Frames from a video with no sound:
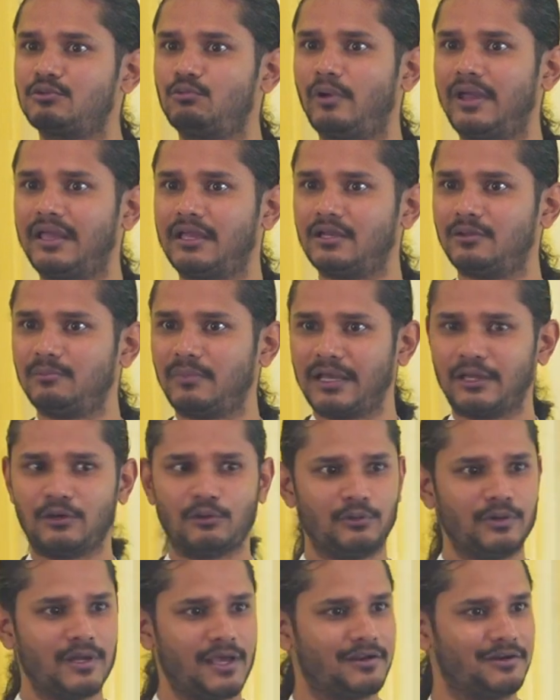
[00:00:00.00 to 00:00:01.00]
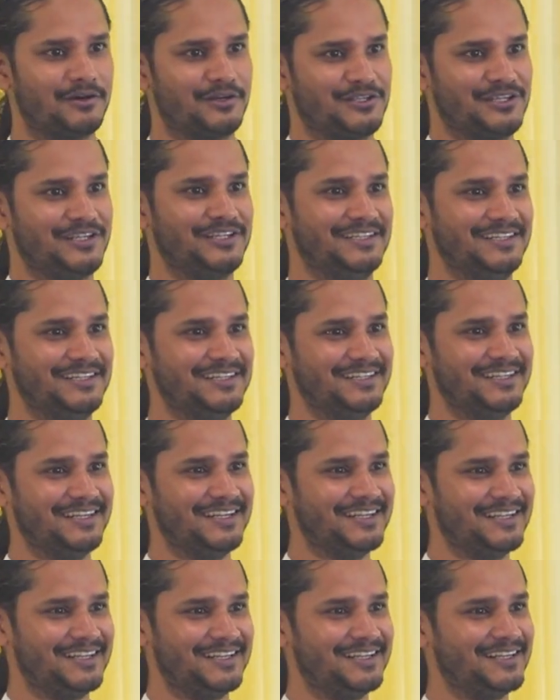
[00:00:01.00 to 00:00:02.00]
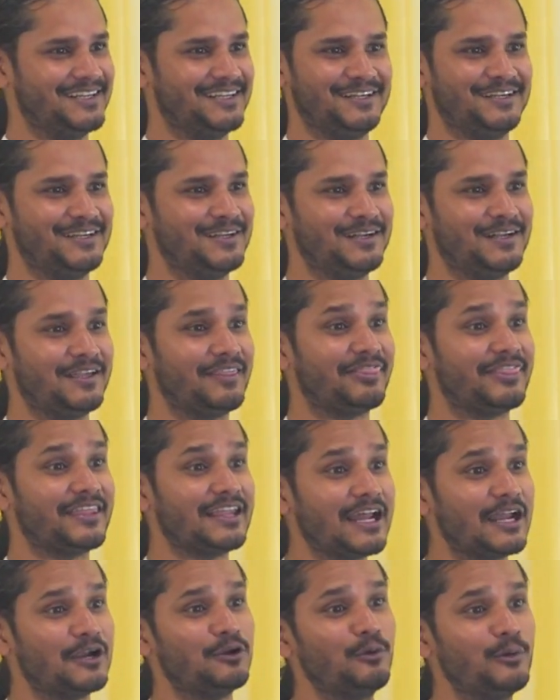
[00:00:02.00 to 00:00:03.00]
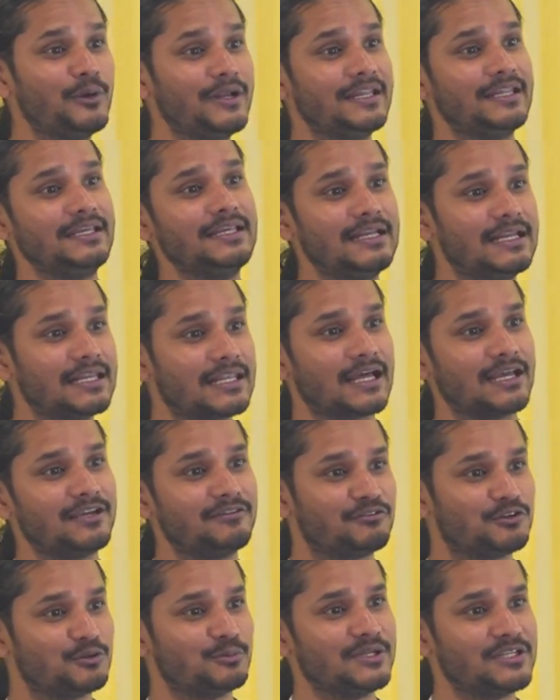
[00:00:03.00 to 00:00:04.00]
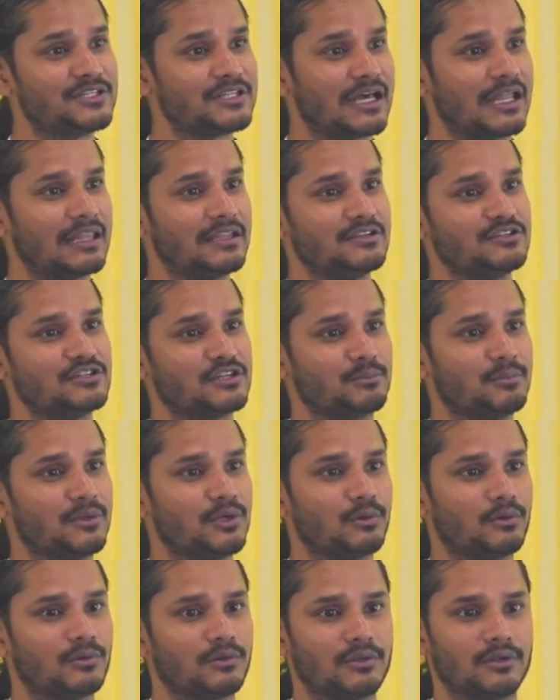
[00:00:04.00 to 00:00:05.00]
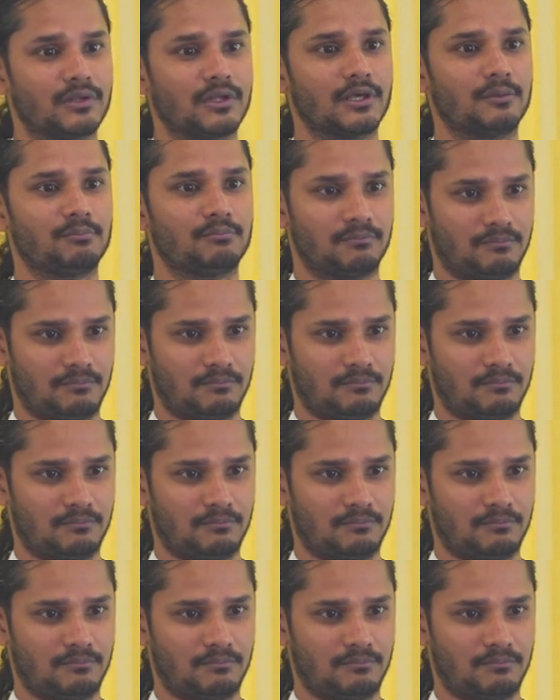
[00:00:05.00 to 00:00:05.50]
awaken my own energy, then I don't need life to be challenging me all the time.